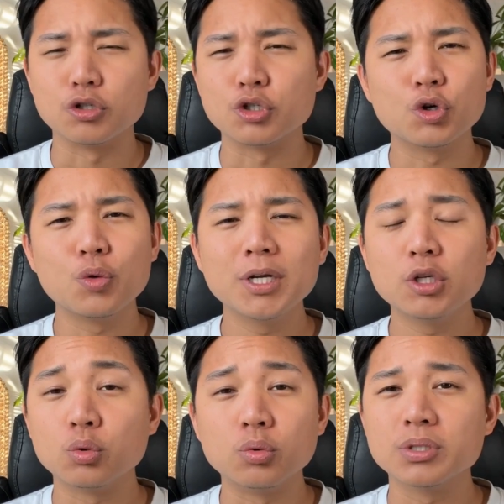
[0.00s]
There's so
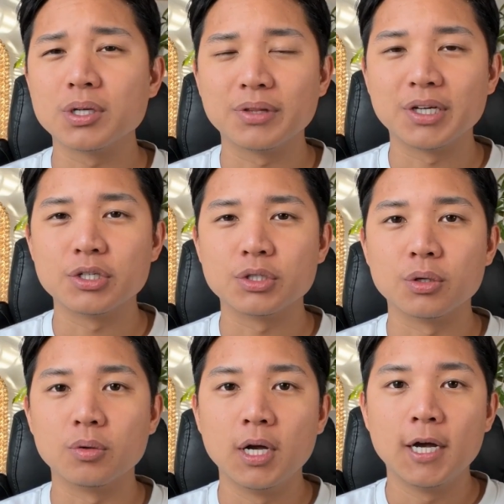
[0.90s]
many tools out there, so